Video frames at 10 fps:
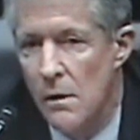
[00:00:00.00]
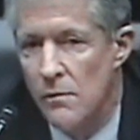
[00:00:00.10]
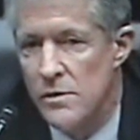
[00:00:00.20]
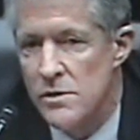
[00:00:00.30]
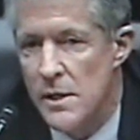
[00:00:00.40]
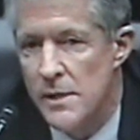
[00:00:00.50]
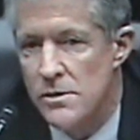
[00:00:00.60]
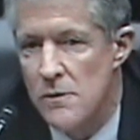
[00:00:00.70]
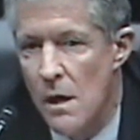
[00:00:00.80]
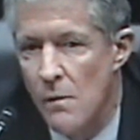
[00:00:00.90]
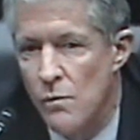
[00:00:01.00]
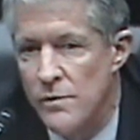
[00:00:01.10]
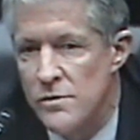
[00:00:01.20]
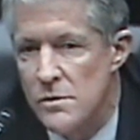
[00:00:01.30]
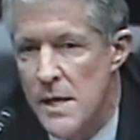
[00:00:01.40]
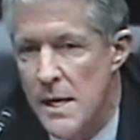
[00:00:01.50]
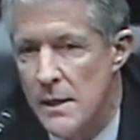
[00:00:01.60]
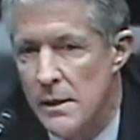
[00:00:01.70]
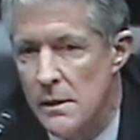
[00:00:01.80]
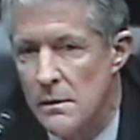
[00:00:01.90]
this case notwithstanding,